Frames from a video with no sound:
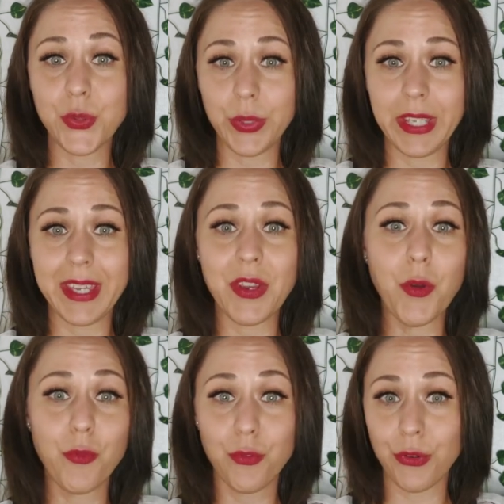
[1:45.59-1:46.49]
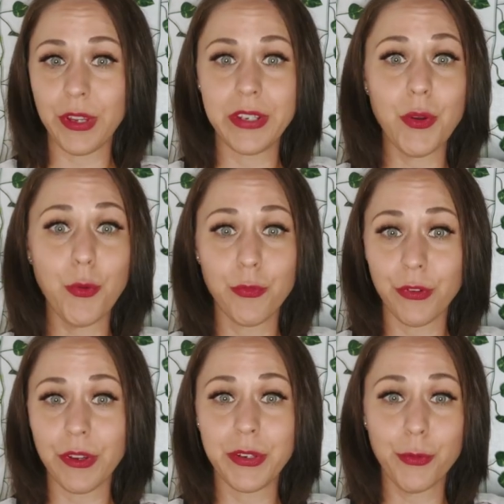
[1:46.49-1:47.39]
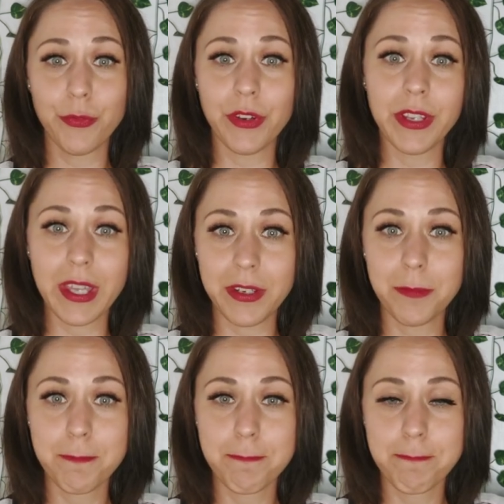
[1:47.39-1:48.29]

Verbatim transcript: doing it over and over and over again.